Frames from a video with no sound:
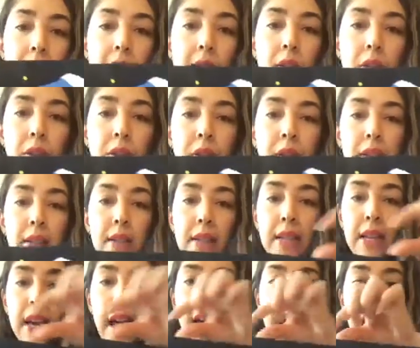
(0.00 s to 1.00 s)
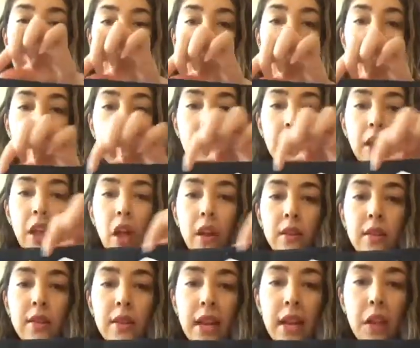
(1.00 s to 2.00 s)
So you can see I have a really long
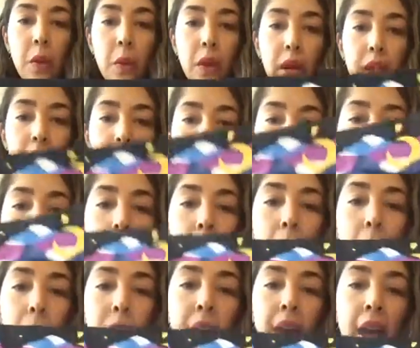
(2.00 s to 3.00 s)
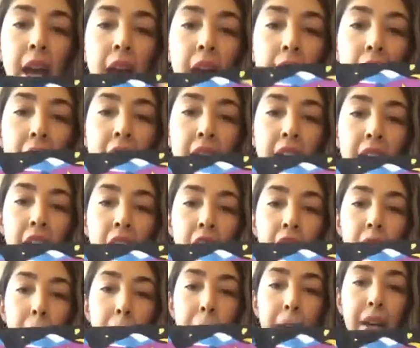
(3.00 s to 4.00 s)
skinny one at the top, I
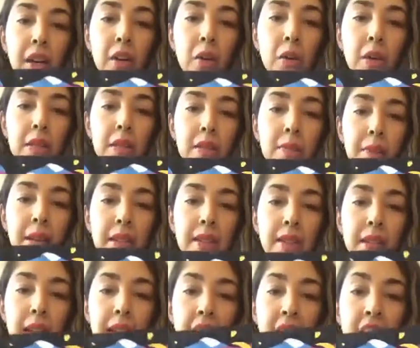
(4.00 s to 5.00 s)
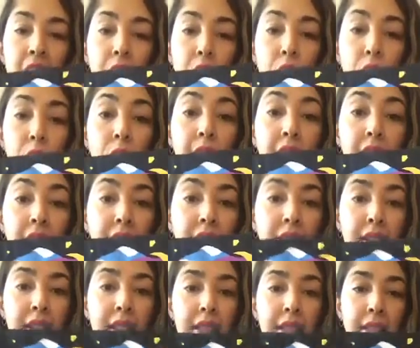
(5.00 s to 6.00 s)
have bigger ones mixed in, I have really,
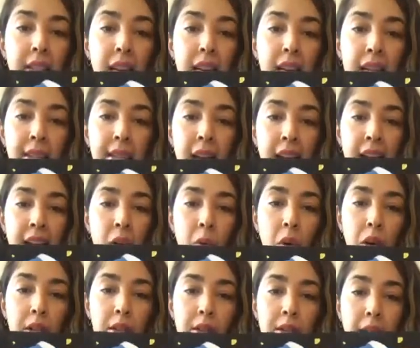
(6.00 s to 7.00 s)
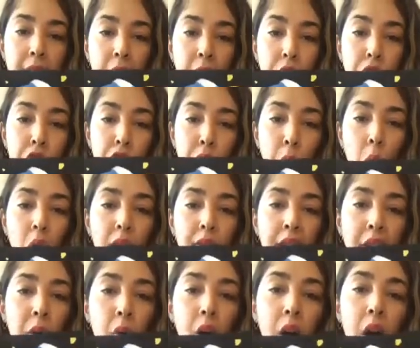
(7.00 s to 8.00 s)
really skinny tiny ones that are short,
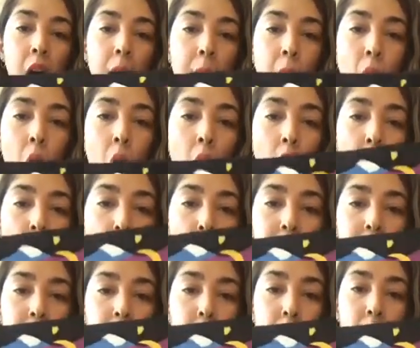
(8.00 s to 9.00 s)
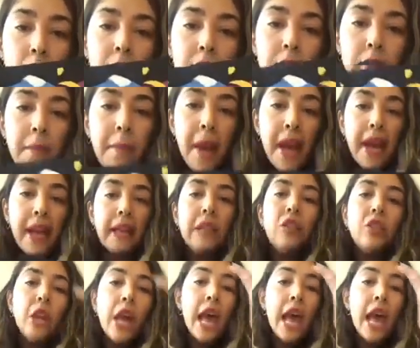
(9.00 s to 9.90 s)
they don't come all the way across the page,